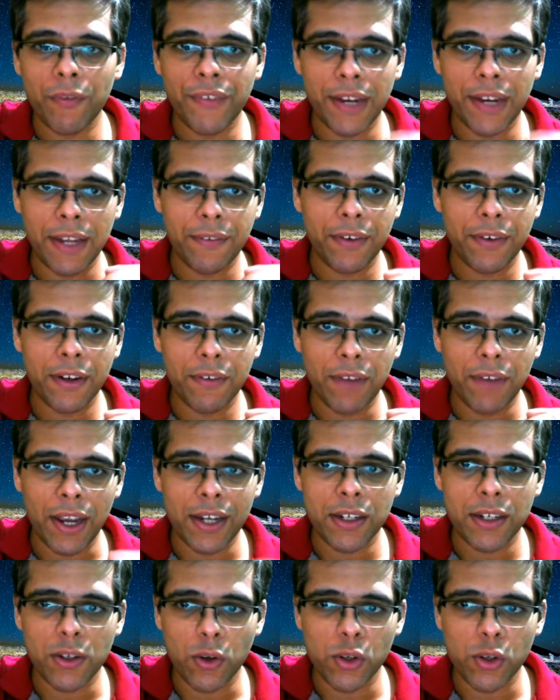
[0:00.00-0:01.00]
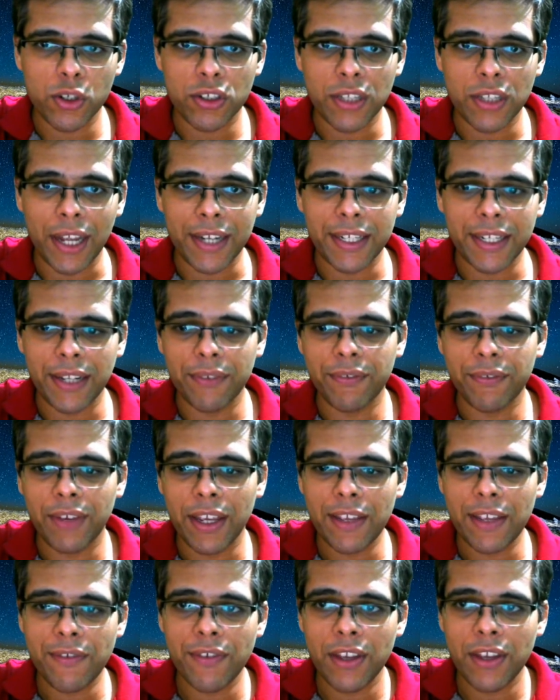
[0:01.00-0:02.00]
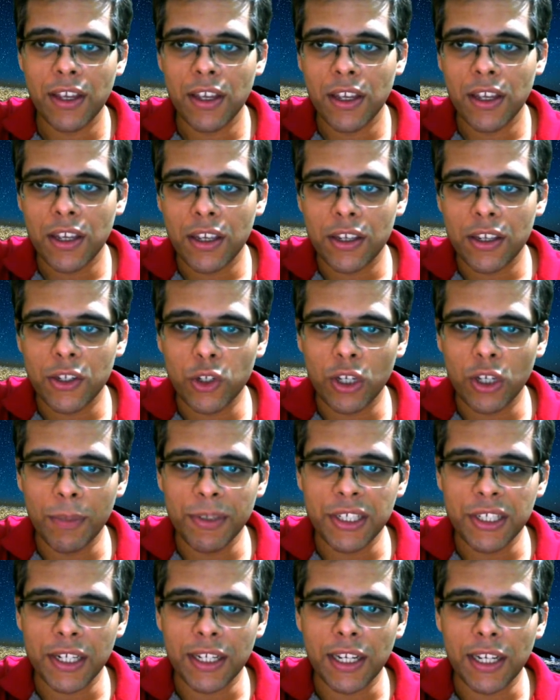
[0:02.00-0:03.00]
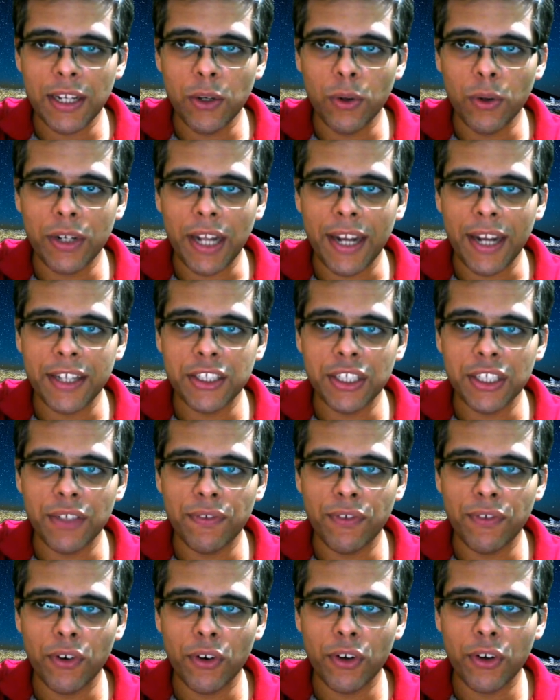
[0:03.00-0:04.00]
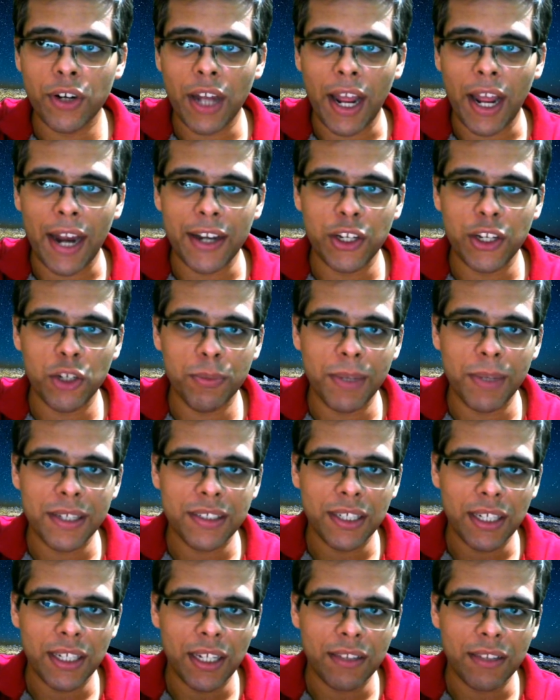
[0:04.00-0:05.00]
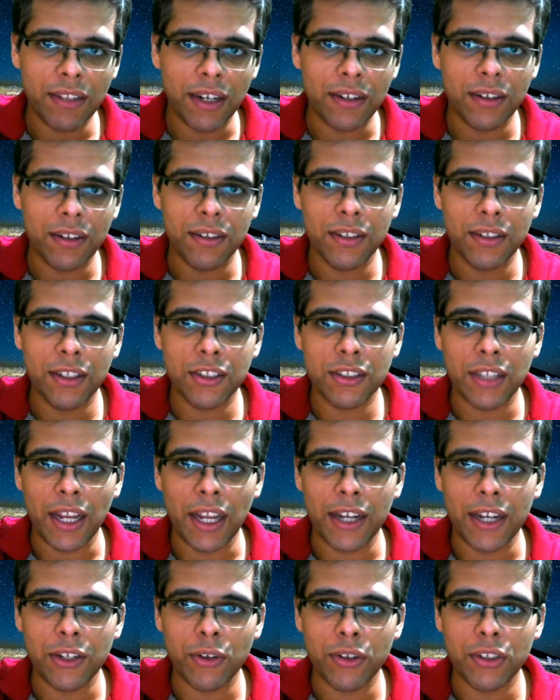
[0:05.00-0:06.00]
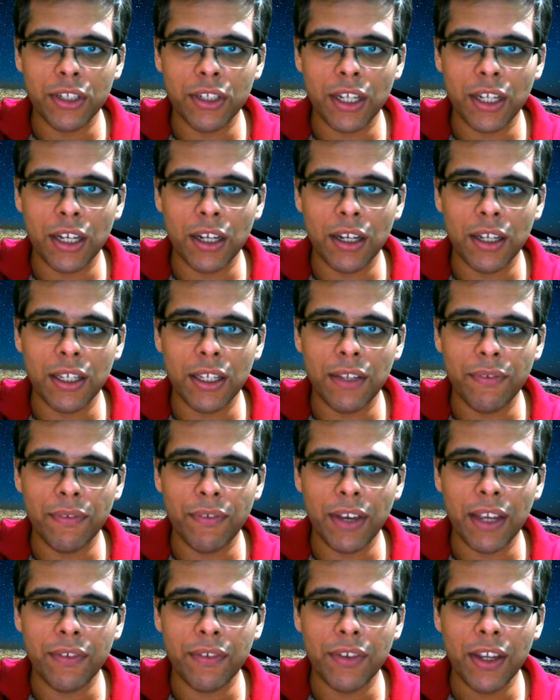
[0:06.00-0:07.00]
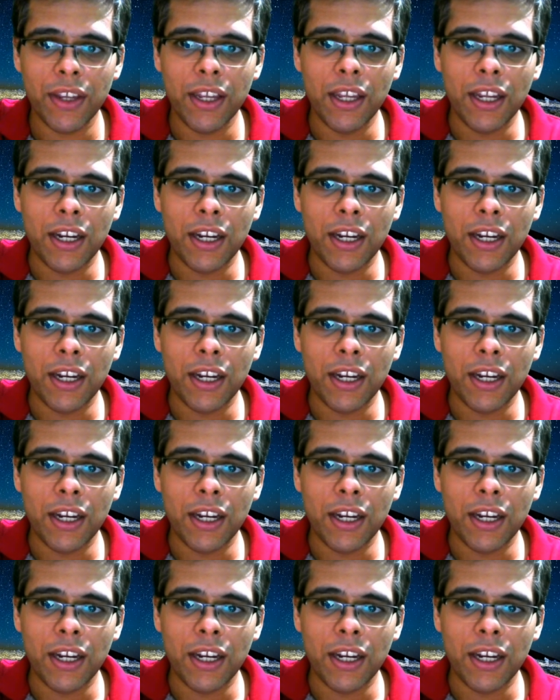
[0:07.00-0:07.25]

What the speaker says: Whenever white goes knight e5, you immediately go knight g4 and you basically threaten this knight on e5.